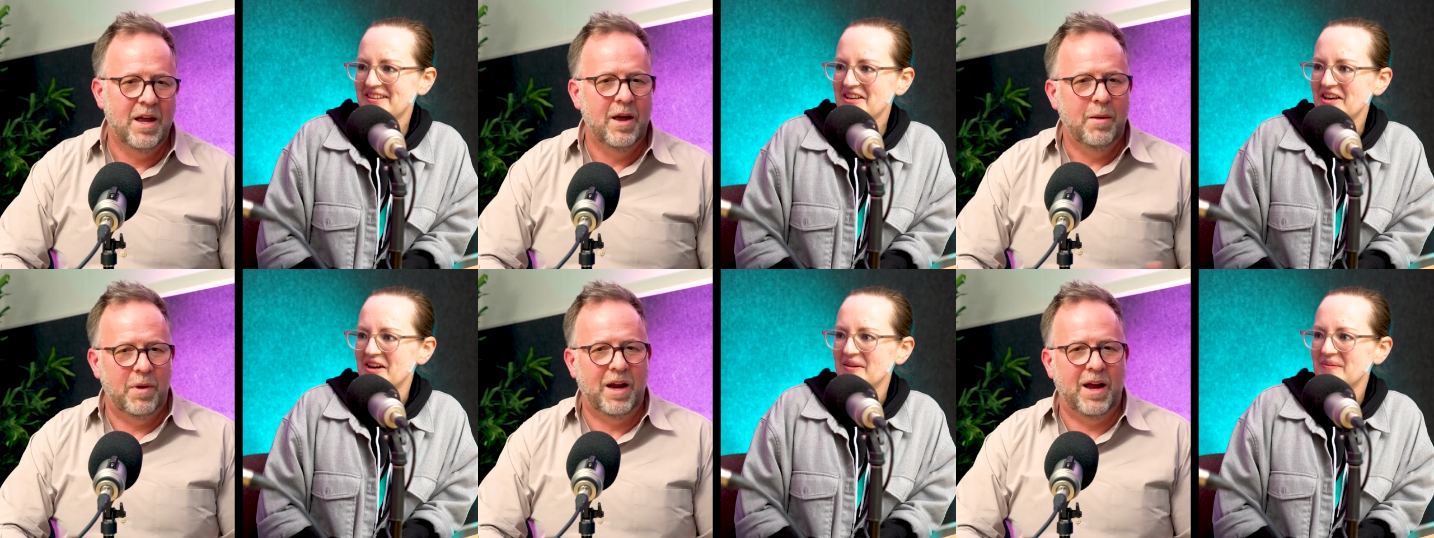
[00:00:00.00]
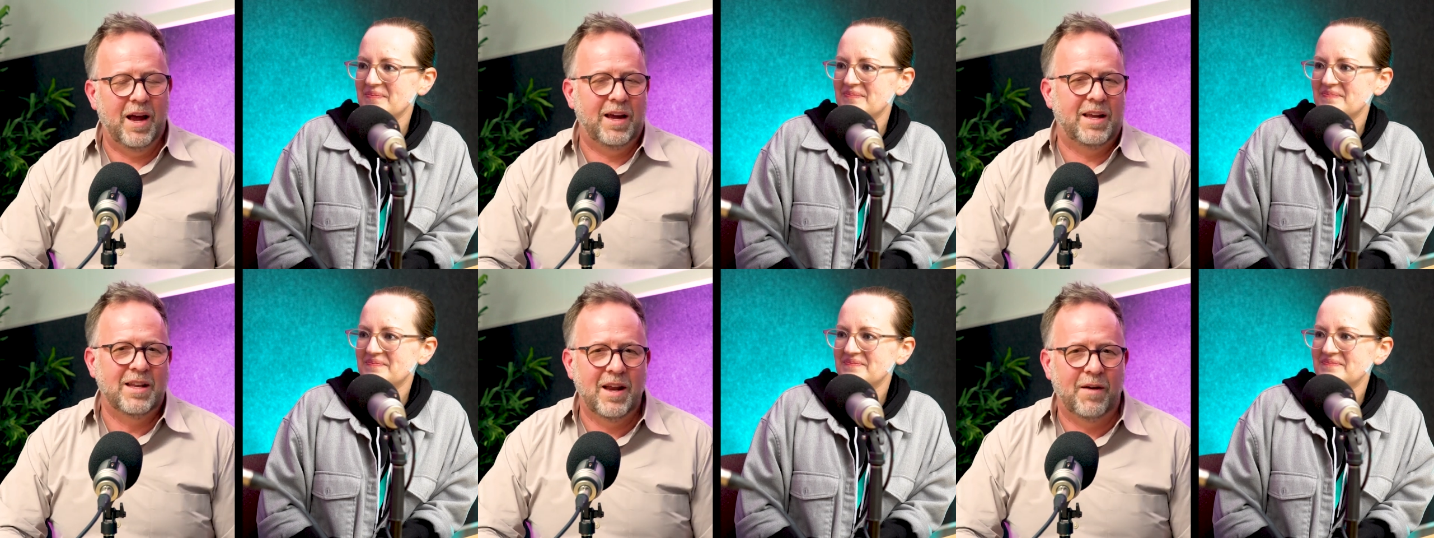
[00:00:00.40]
Speaker 1: Yeah. But I,
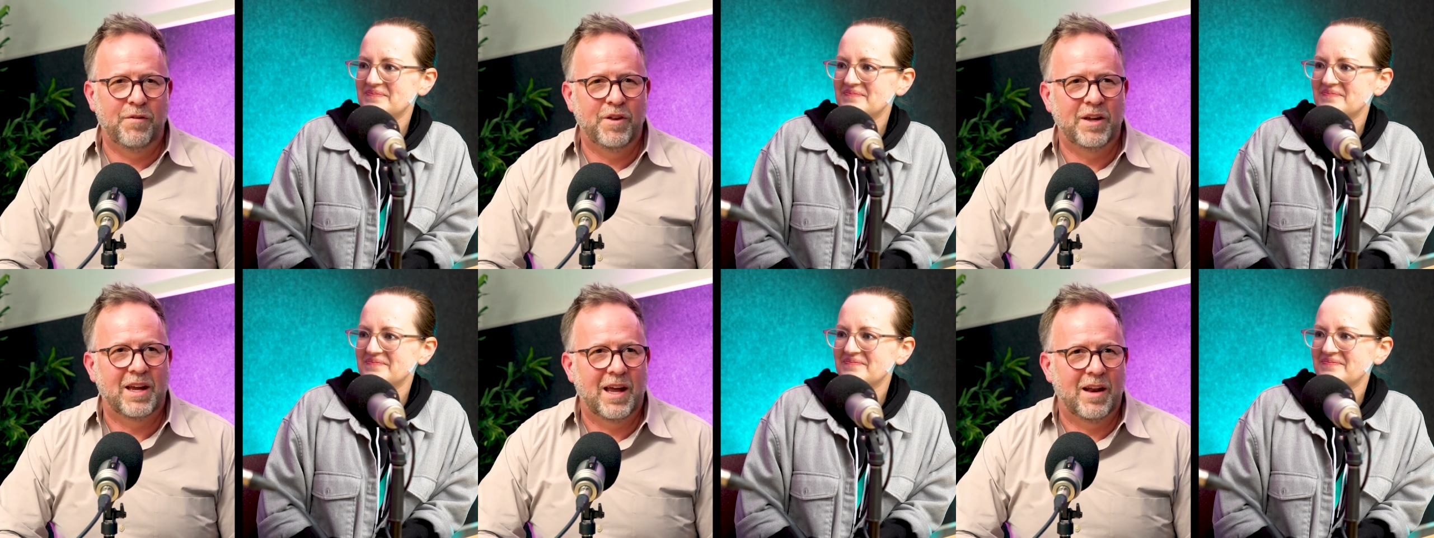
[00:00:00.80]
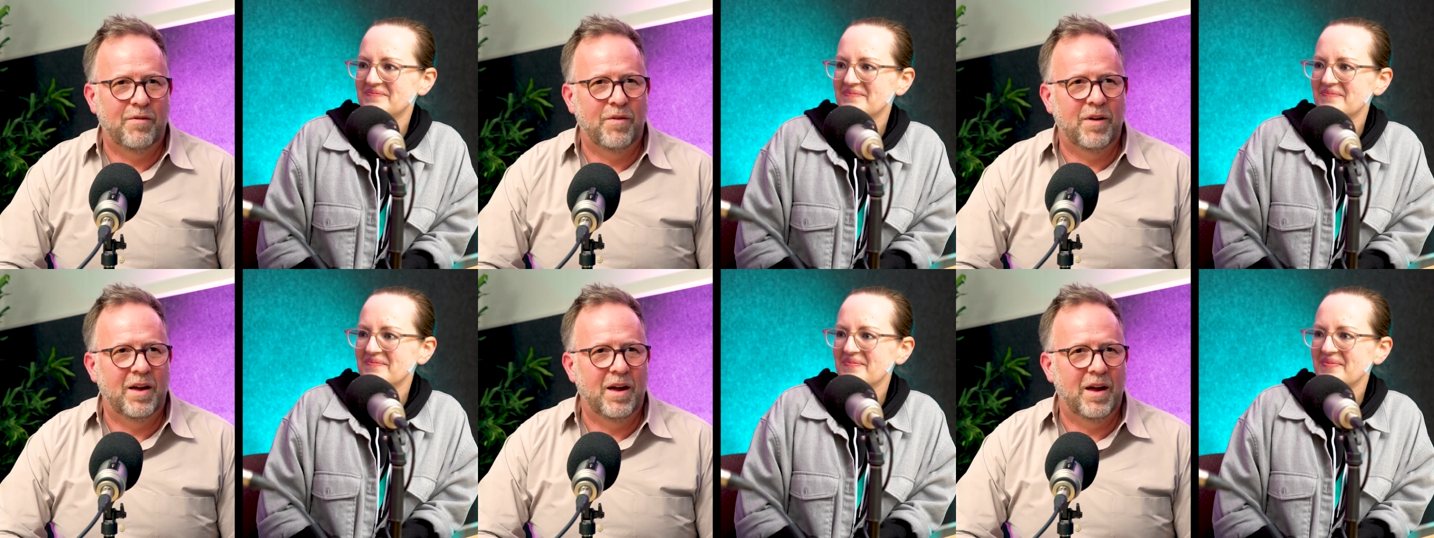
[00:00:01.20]
I can definitely kind
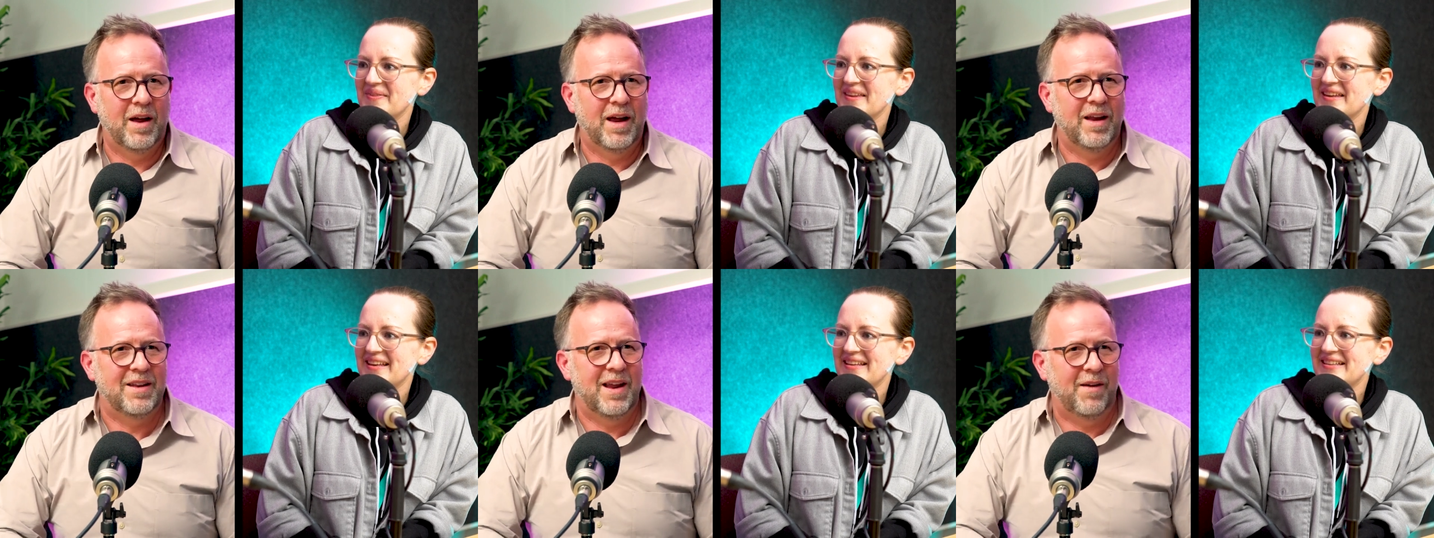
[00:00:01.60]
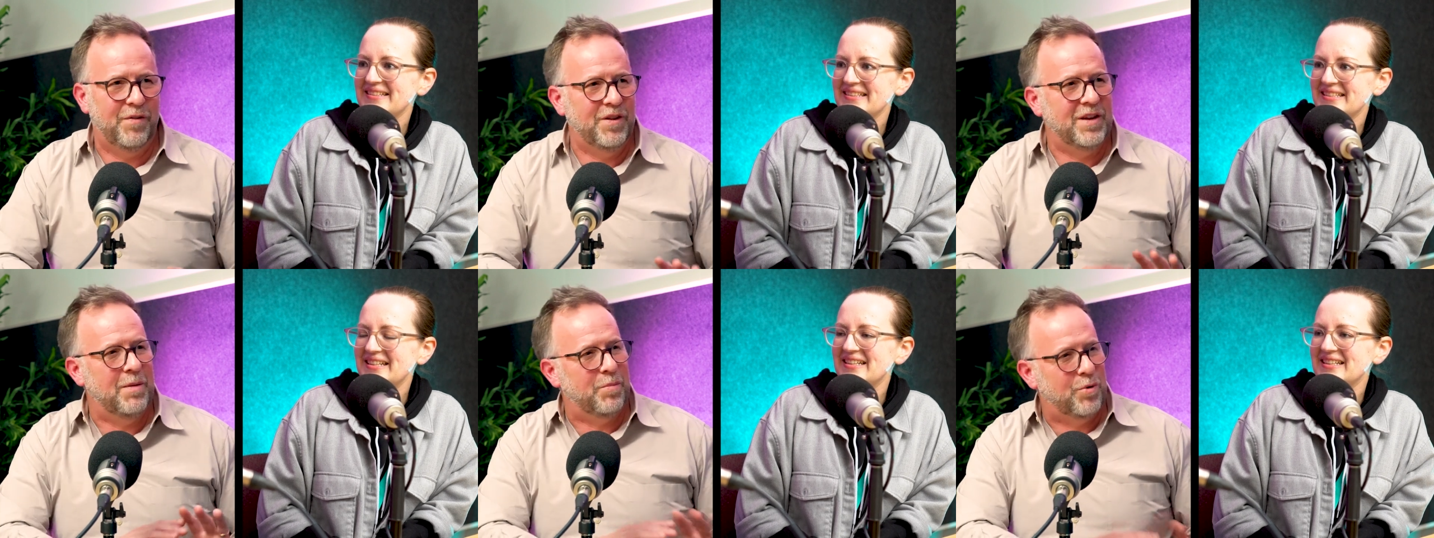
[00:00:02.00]
of, uh, I
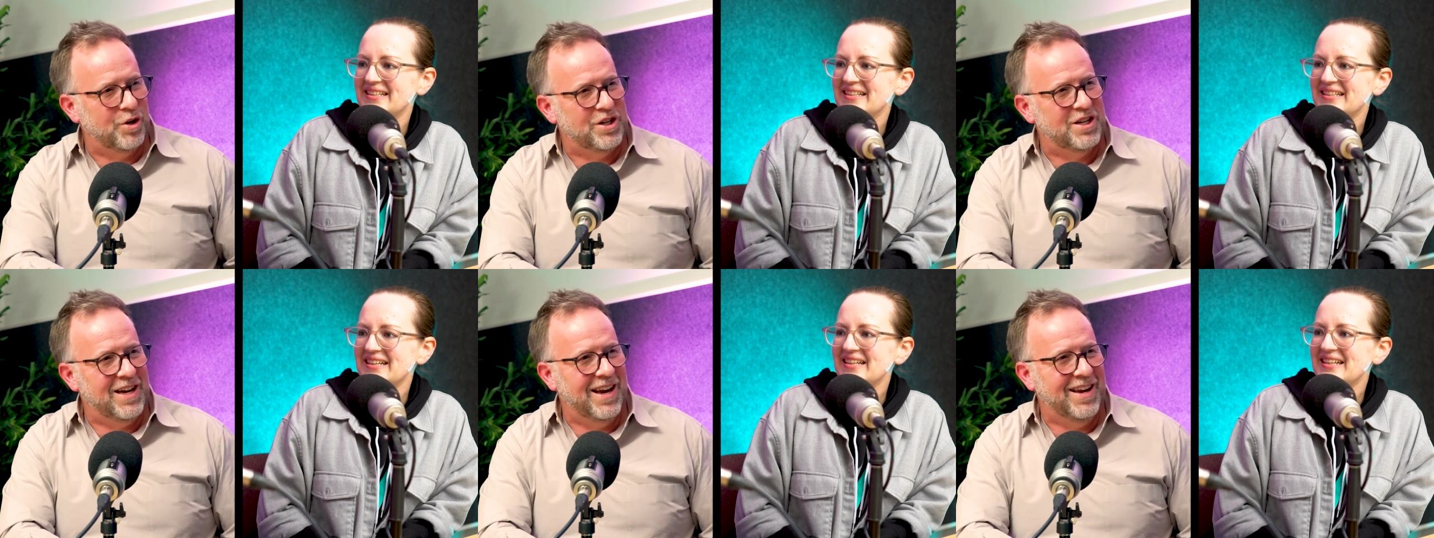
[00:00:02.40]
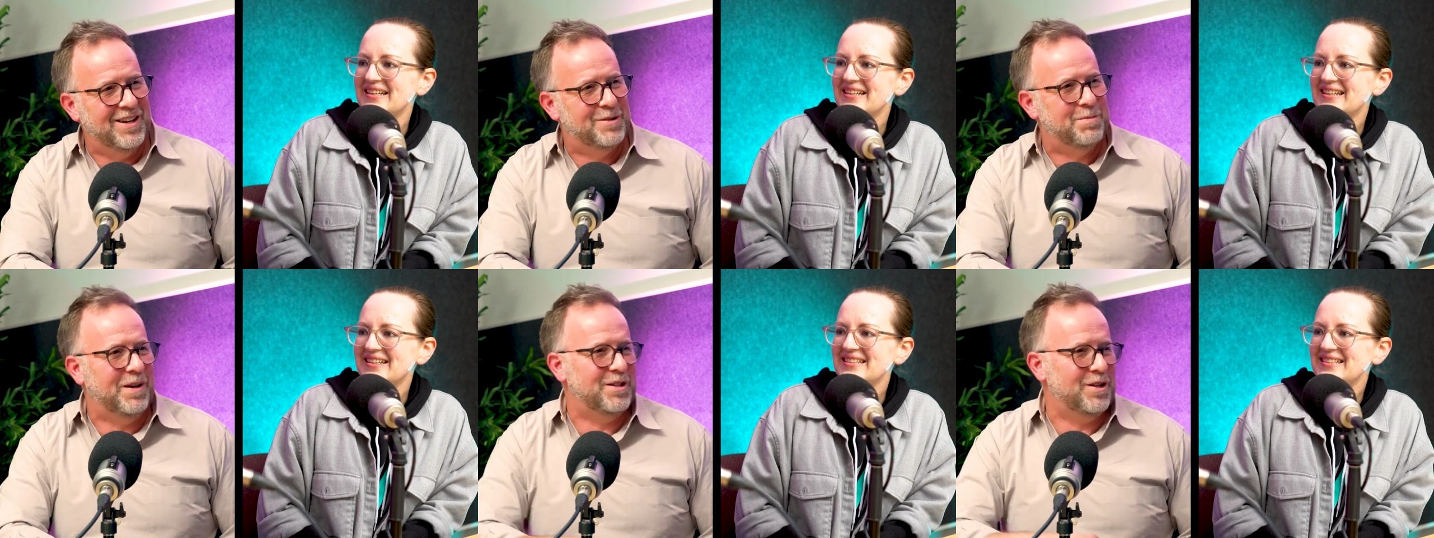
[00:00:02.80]
definitely yeah. appreciate,
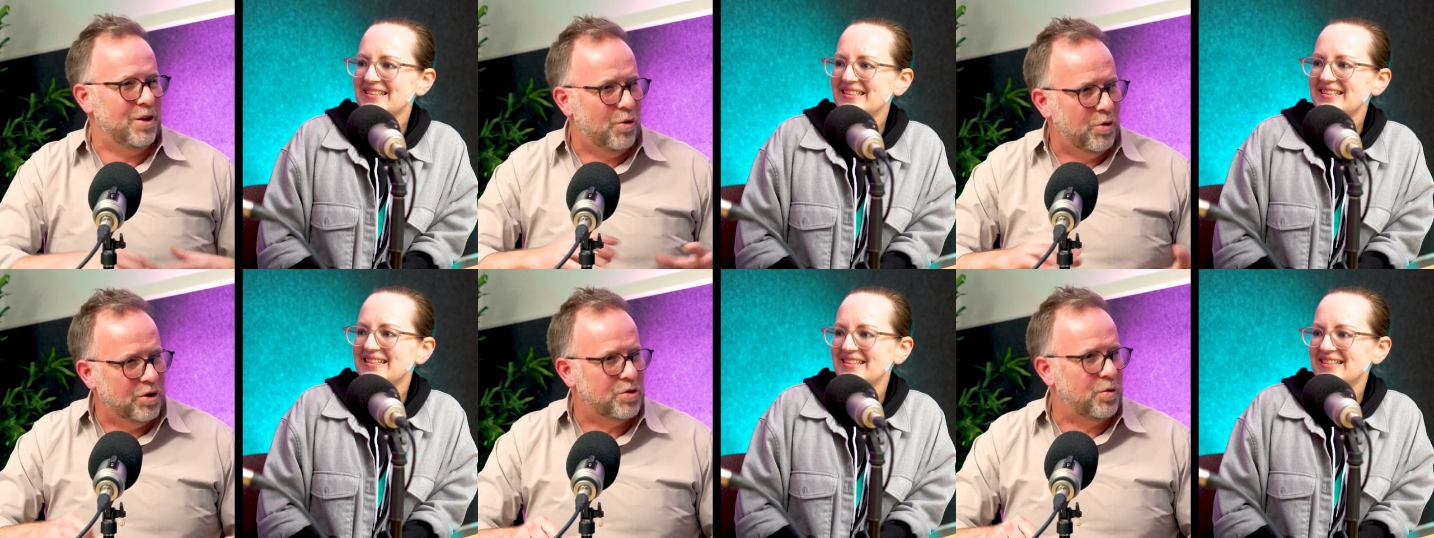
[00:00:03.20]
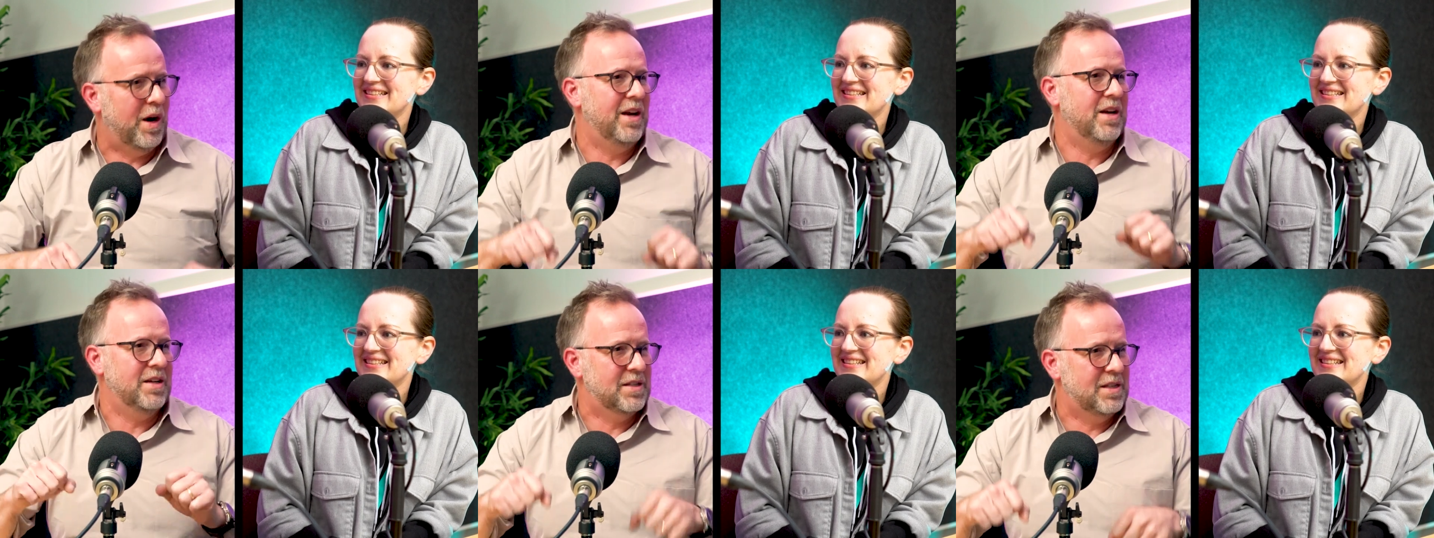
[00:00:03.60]
especially the horse yeah.
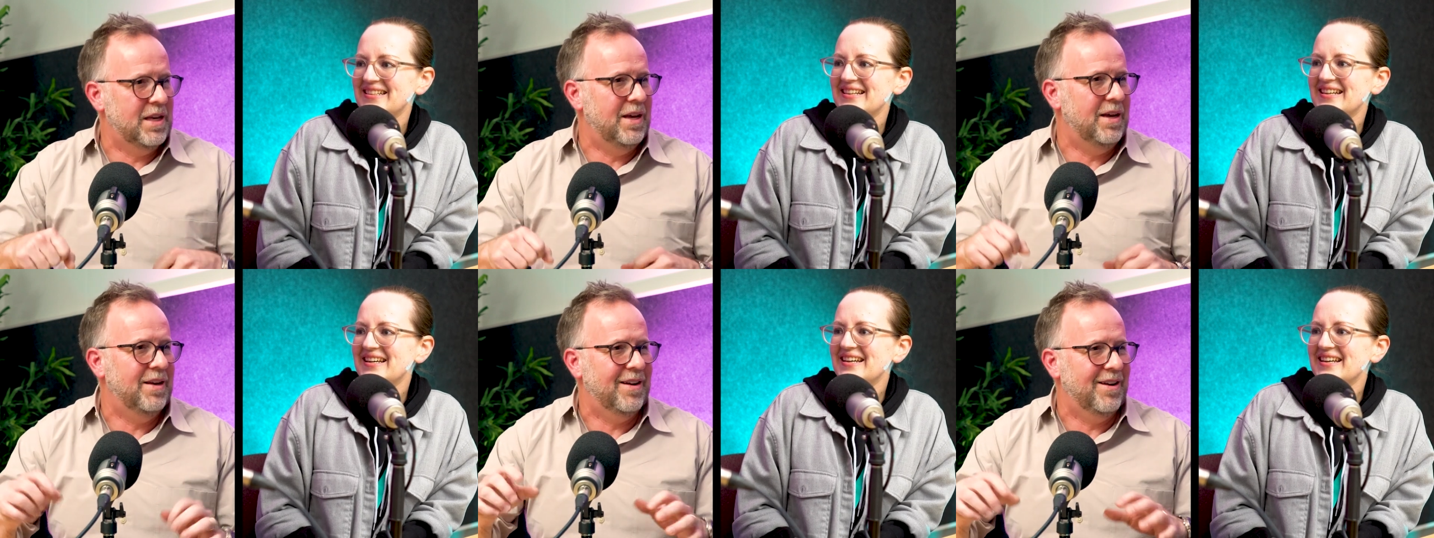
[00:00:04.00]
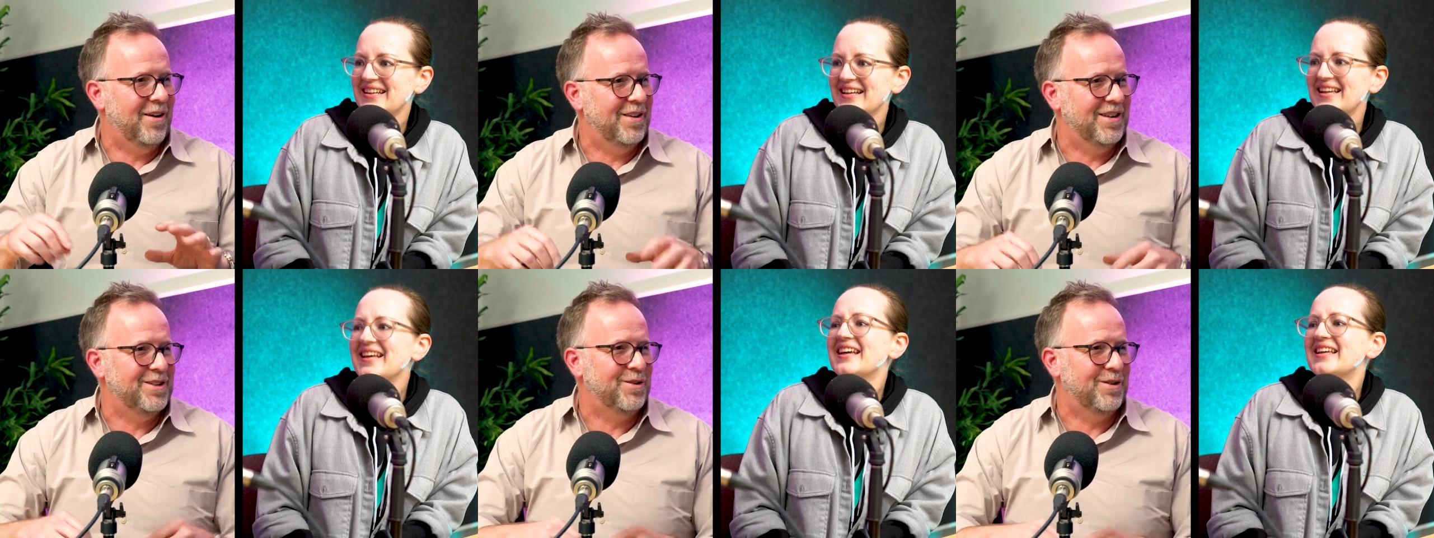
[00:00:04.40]
riding scene and all that